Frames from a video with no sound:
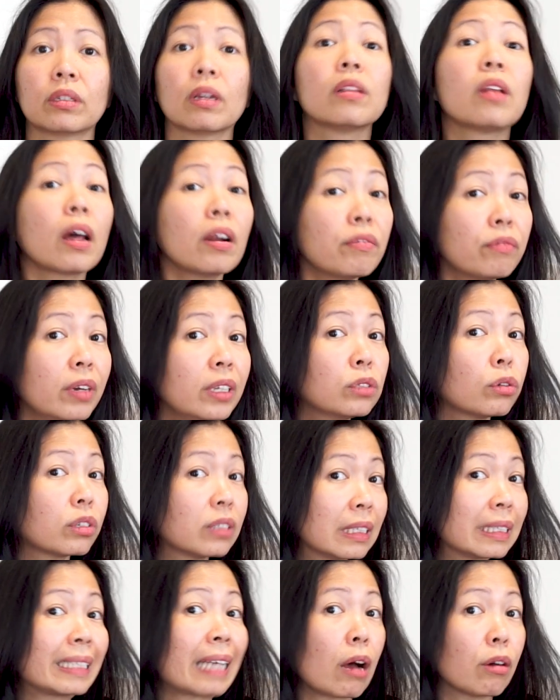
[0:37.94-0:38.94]
a lot of
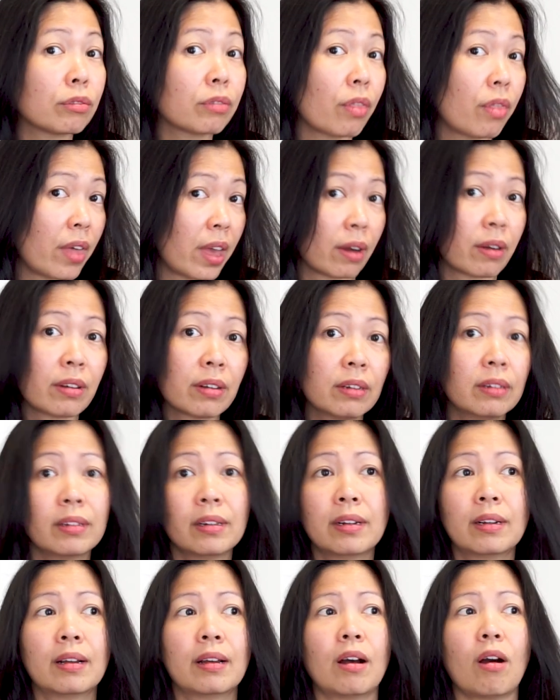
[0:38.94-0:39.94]
resources out there
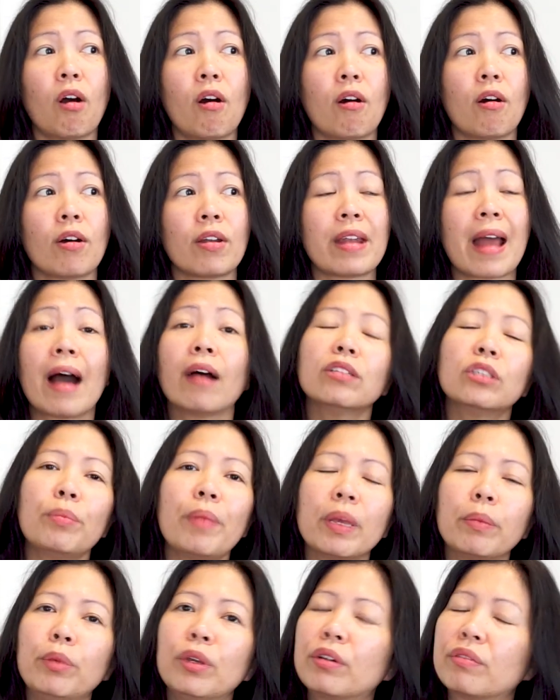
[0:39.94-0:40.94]
on how to
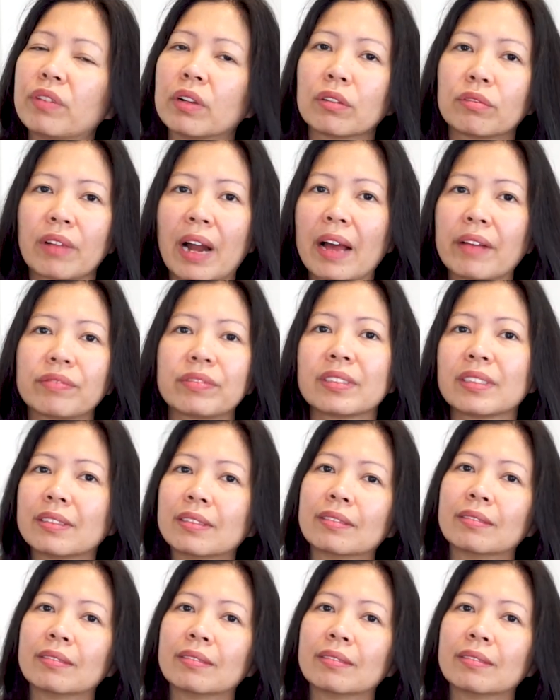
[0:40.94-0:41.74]
make beautiful graphs.